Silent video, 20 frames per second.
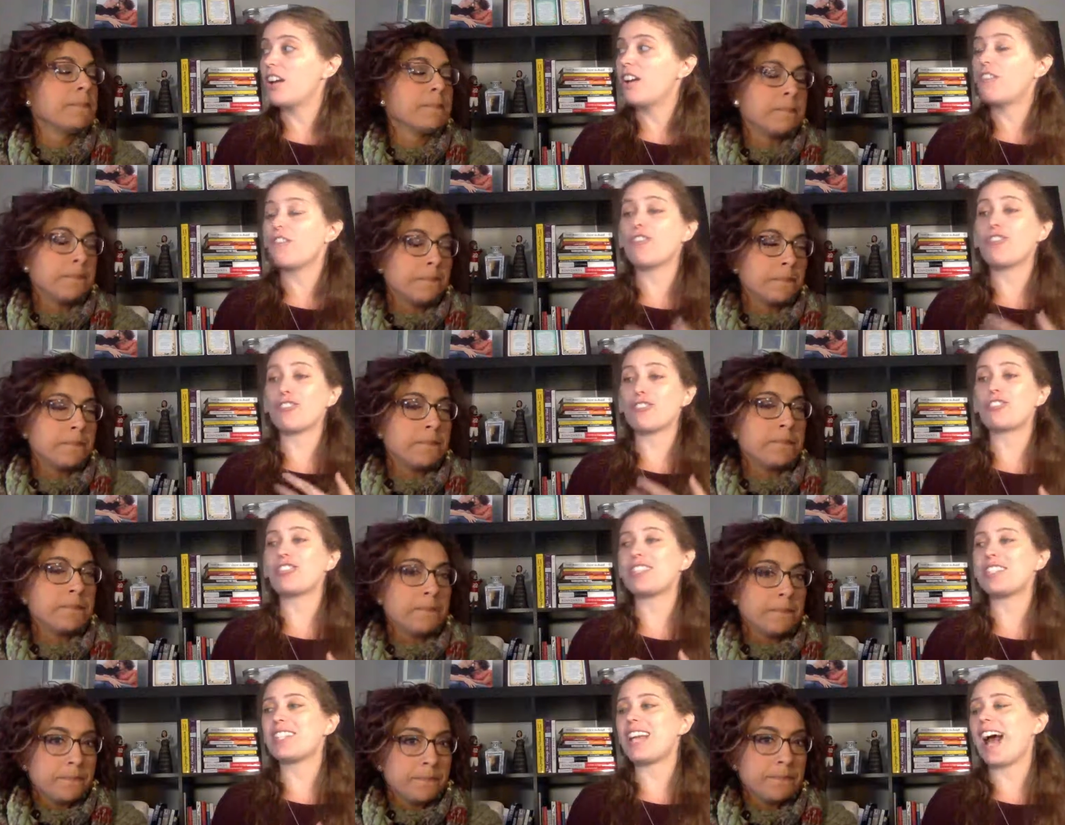Speaker 1: mm-hmm,
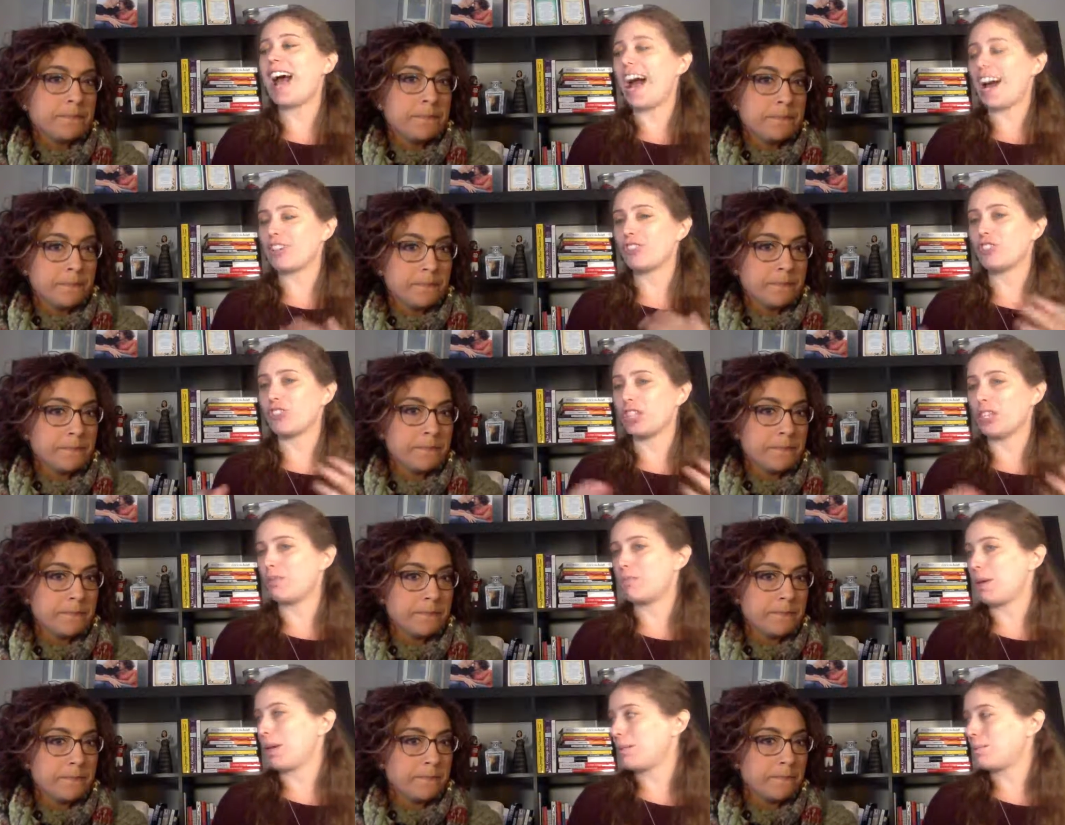versus
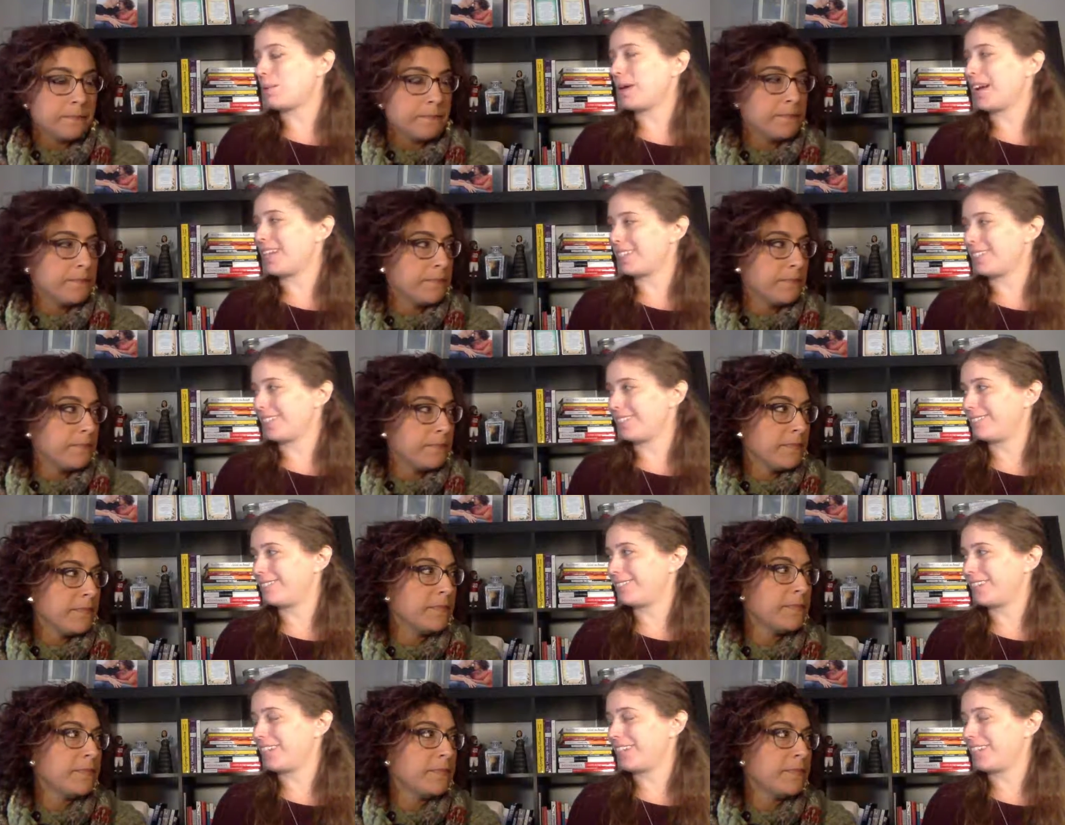actually being present